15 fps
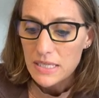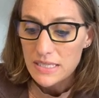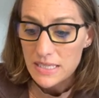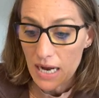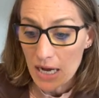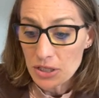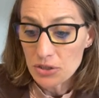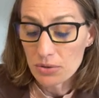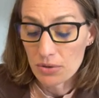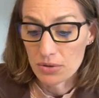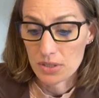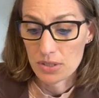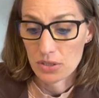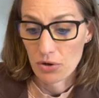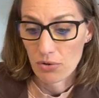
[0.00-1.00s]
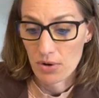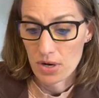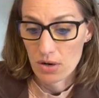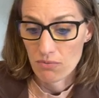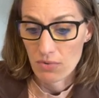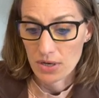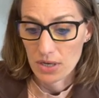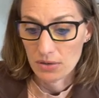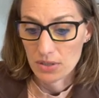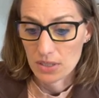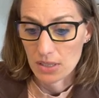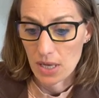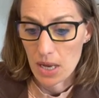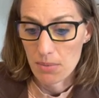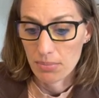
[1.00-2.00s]
Testosterone is secreted when you
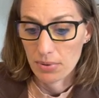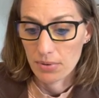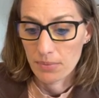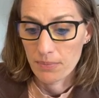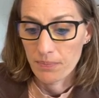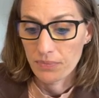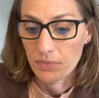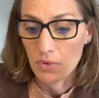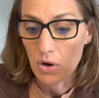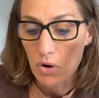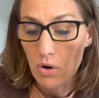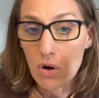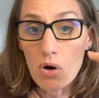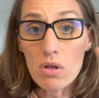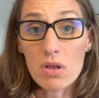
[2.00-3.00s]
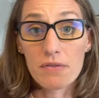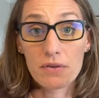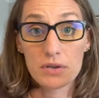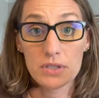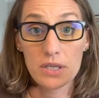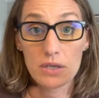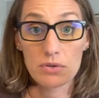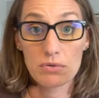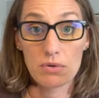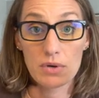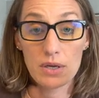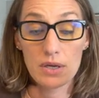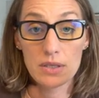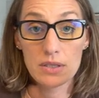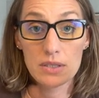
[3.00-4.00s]
sleep. All of your sex
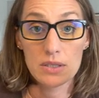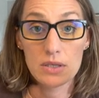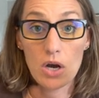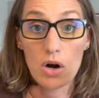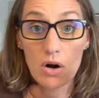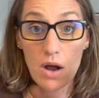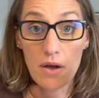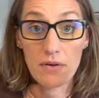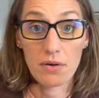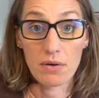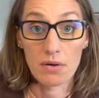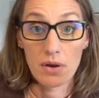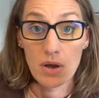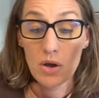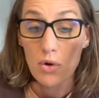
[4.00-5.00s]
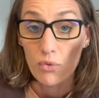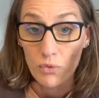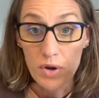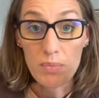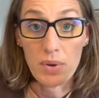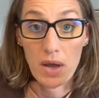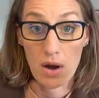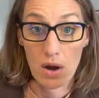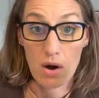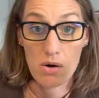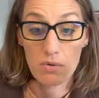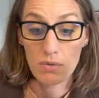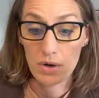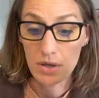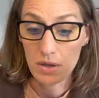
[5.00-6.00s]
organs are on repair
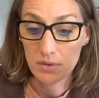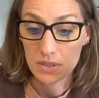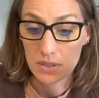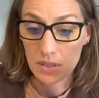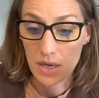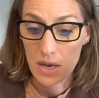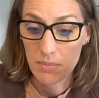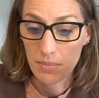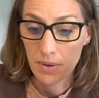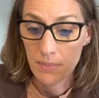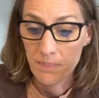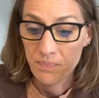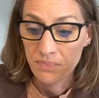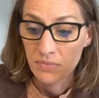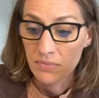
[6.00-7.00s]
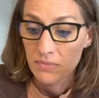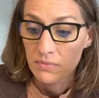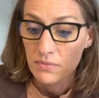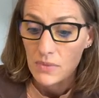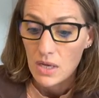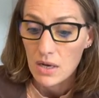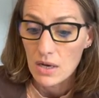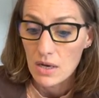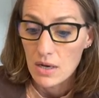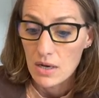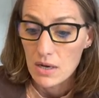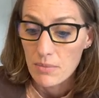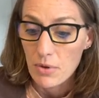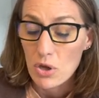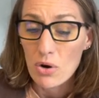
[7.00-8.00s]
while you sleep.
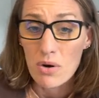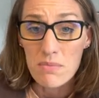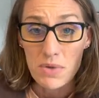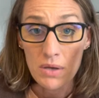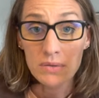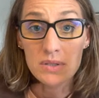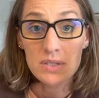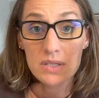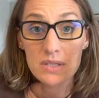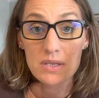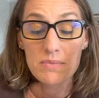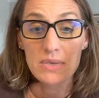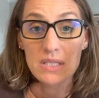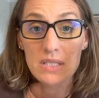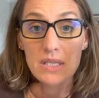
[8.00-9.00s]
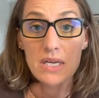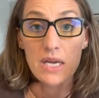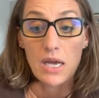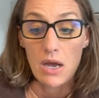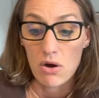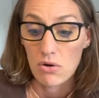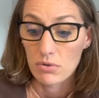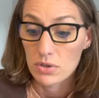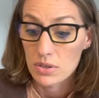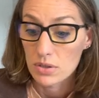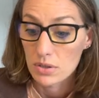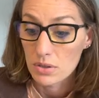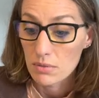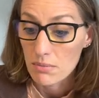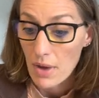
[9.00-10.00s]
Um, your immune system is sending out
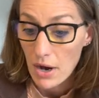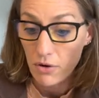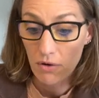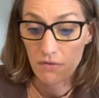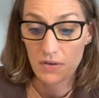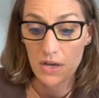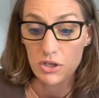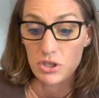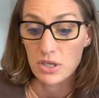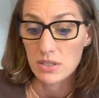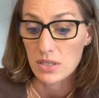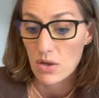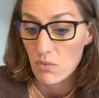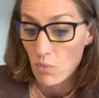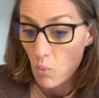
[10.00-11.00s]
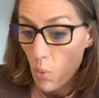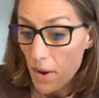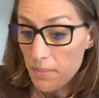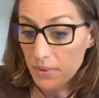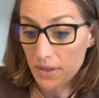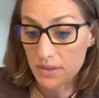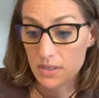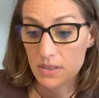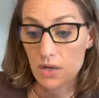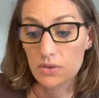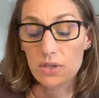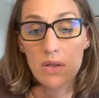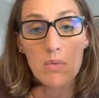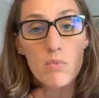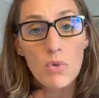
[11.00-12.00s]
macrophages and white blood cells
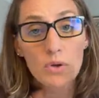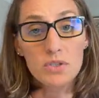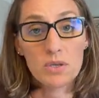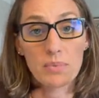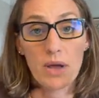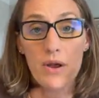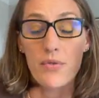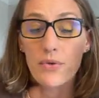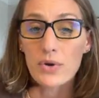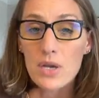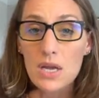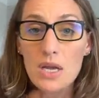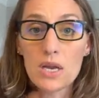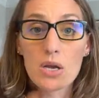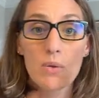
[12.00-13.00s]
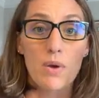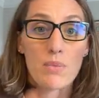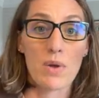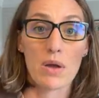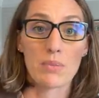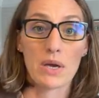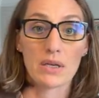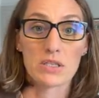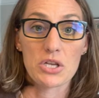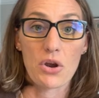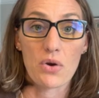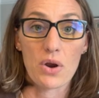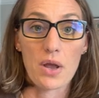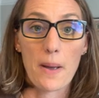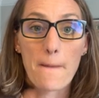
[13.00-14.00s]
and they multiply and they're eating away bad
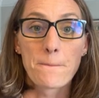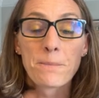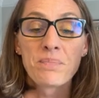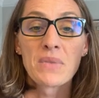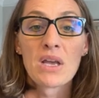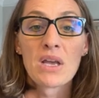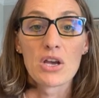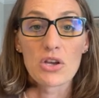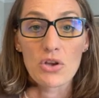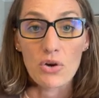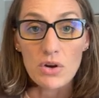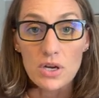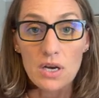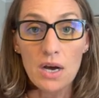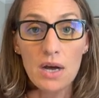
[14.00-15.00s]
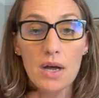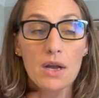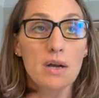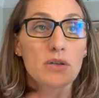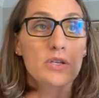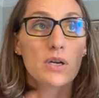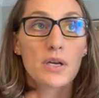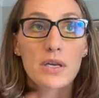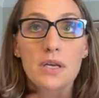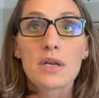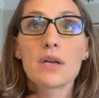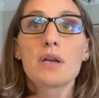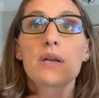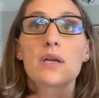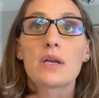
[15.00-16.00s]
bacteria. Your gut, I talk
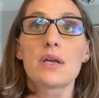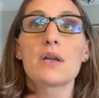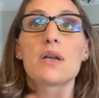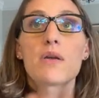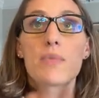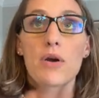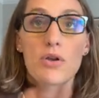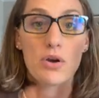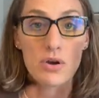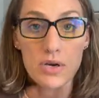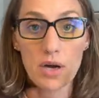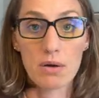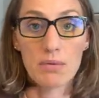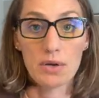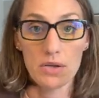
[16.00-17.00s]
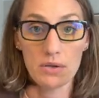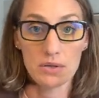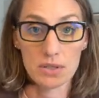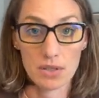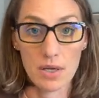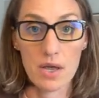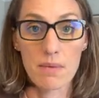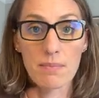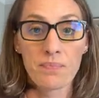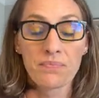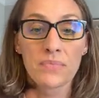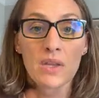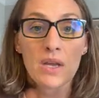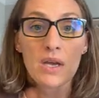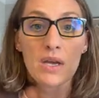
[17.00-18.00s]
again and again and about your gut while you sleep,
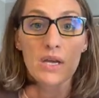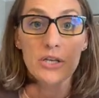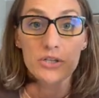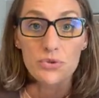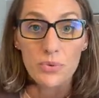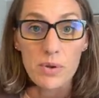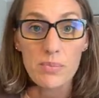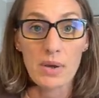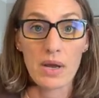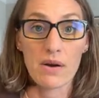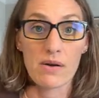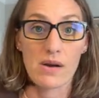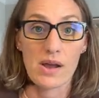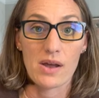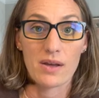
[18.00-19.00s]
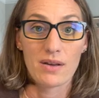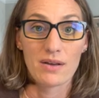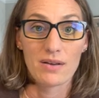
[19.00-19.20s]
is repairing.